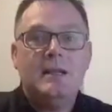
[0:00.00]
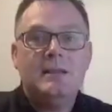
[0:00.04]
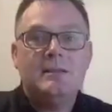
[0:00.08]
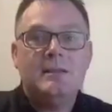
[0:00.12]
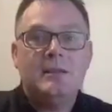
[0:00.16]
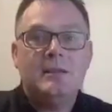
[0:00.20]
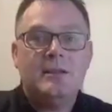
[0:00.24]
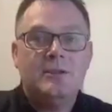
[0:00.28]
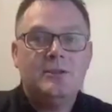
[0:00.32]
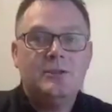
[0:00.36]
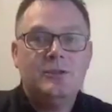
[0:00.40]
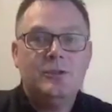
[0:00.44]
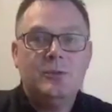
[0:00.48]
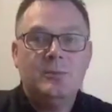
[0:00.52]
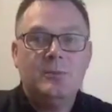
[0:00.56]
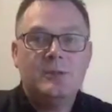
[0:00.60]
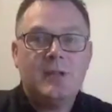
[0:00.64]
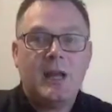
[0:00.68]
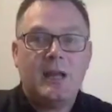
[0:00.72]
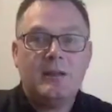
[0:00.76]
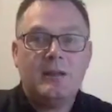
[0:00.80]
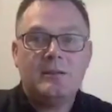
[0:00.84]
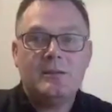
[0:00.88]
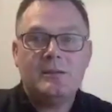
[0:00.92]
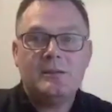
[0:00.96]
the consumer's
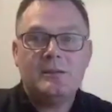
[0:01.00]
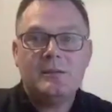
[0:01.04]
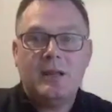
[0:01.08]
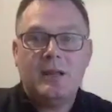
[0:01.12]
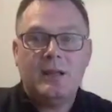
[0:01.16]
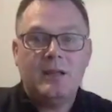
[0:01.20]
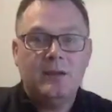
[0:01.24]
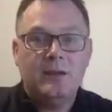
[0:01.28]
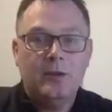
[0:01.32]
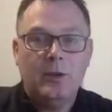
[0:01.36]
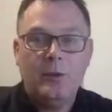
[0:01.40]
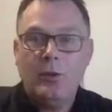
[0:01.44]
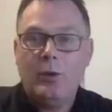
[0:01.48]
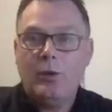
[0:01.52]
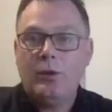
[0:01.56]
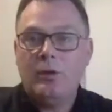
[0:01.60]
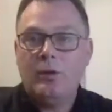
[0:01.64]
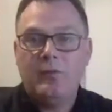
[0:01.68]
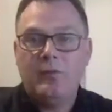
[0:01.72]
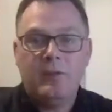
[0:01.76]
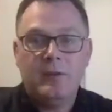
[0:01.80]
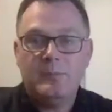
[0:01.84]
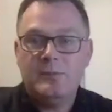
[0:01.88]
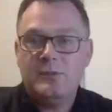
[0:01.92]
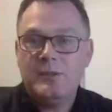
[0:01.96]
hands, they can do a lot of it
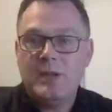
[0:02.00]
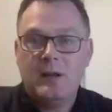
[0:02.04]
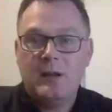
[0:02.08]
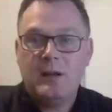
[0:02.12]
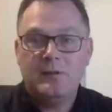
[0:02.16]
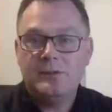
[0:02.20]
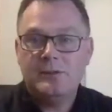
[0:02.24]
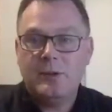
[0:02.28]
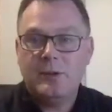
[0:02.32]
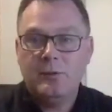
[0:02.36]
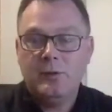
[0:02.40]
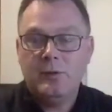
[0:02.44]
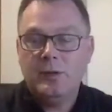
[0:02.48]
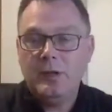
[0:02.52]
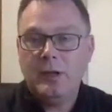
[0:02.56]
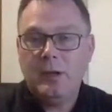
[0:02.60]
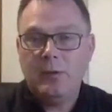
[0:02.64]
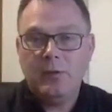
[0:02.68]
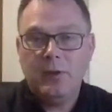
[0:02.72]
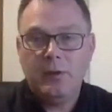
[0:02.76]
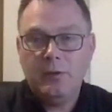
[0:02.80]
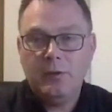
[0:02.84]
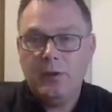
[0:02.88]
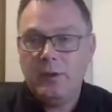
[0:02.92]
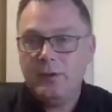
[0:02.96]
themselves. So, they're
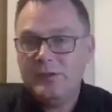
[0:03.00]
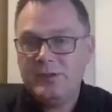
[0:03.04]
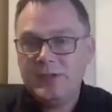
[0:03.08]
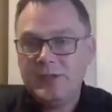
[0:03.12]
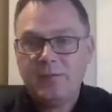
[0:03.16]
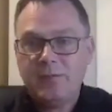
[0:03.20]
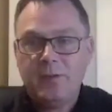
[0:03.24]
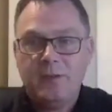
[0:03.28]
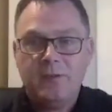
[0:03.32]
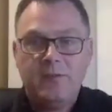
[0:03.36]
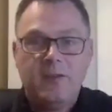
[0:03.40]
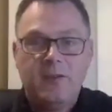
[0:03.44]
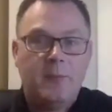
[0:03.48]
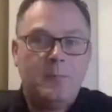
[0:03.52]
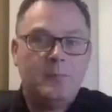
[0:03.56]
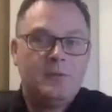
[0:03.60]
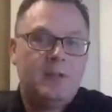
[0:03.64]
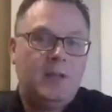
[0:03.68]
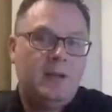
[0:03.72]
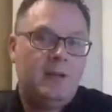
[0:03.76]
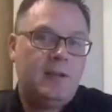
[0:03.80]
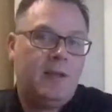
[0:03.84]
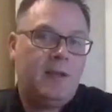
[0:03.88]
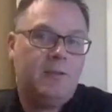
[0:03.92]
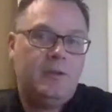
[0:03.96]
75%
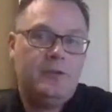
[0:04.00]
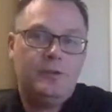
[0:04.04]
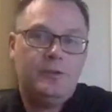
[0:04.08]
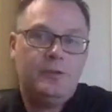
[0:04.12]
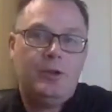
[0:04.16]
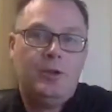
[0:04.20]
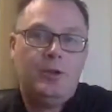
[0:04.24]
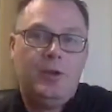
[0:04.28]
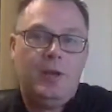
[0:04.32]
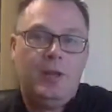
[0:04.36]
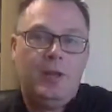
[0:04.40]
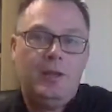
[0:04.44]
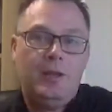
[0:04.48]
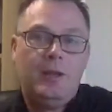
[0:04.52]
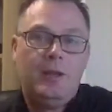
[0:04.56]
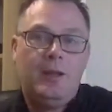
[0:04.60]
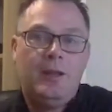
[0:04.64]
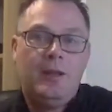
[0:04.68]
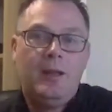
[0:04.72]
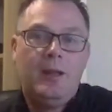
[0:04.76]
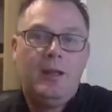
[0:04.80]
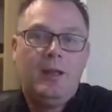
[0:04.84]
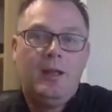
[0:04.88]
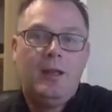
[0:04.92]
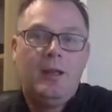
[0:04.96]
down the journey
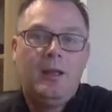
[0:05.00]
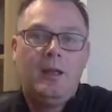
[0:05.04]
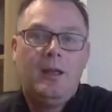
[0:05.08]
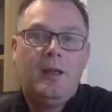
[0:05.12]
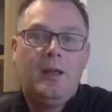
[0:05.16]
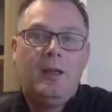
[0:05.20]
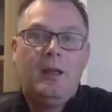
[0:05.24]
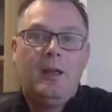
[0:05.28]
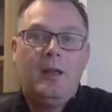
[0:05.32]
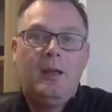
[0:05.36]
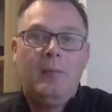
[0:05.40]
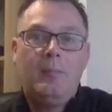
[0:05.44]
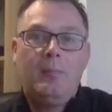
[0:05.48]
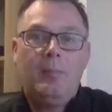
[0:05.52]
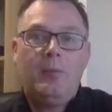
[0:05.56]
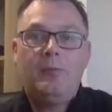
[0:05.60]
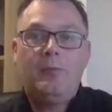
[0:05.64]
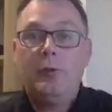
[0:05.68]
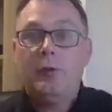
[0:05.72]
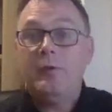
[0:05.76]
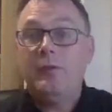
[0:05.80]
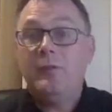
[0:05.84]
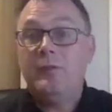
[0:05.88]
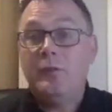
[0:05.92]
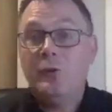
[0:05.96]
before
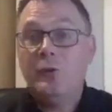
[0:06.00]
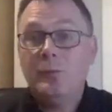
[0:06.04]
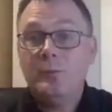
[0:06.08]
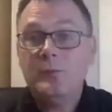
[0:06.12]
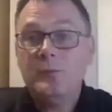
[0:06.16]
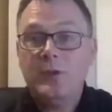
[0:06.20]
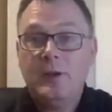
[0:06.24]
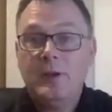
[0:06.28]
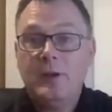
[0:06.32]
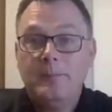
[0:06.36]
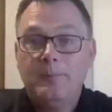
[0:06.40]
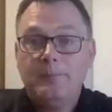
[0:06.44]
they even come to you.